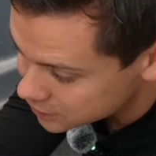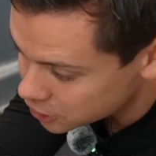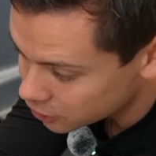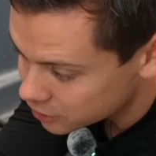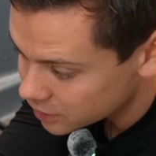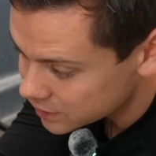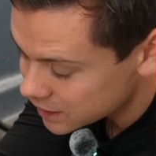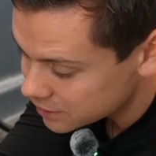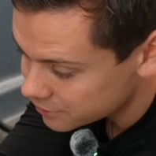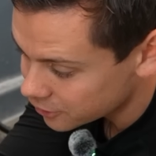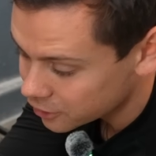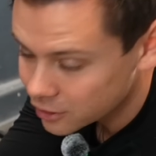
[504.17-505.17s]
turn on the
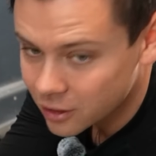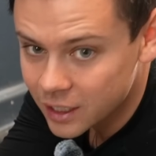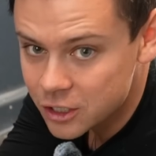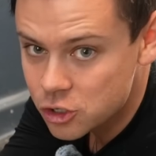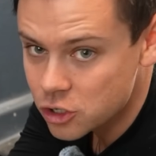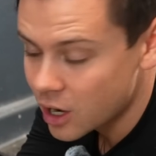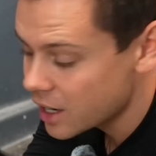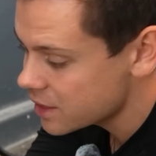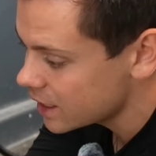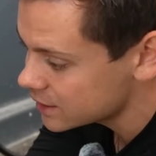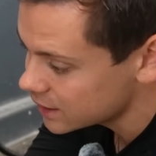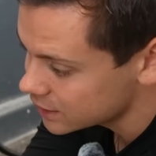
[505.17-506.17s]
inverter and try
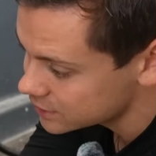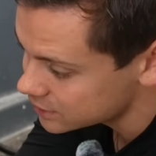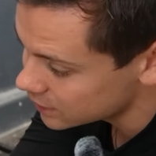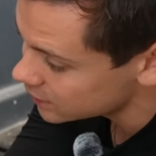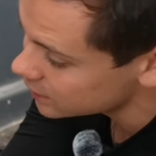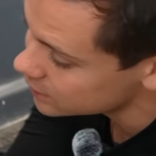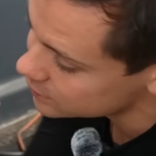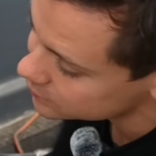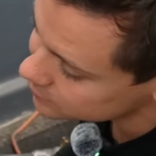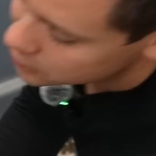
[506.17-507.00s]
that test again.